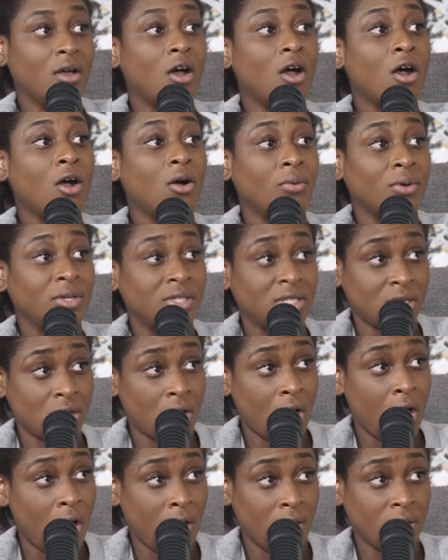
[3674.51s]
oh, it's an
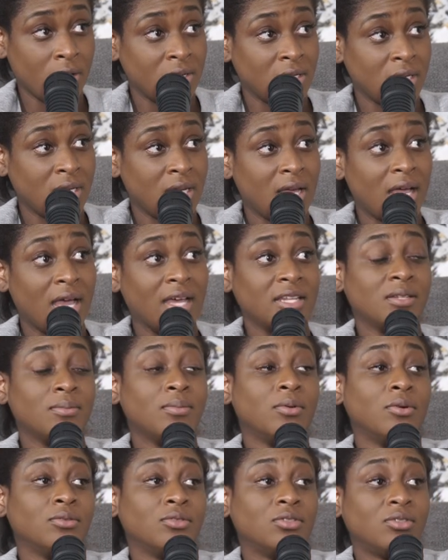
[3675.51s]
art as
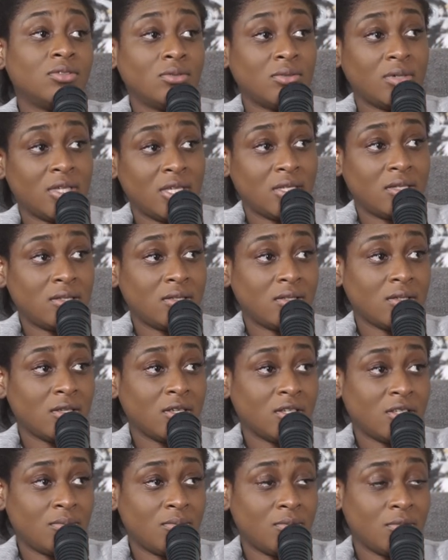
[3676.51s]
opposed to it's
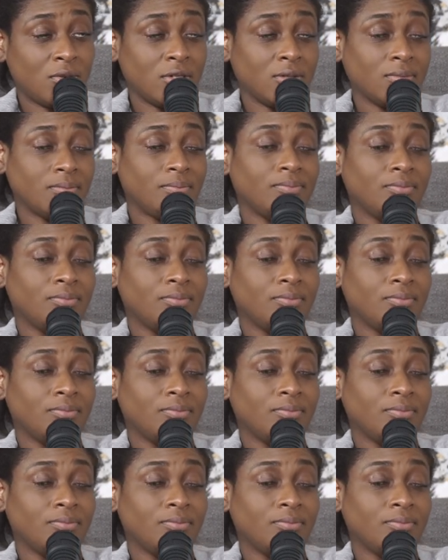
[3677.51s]
a sport.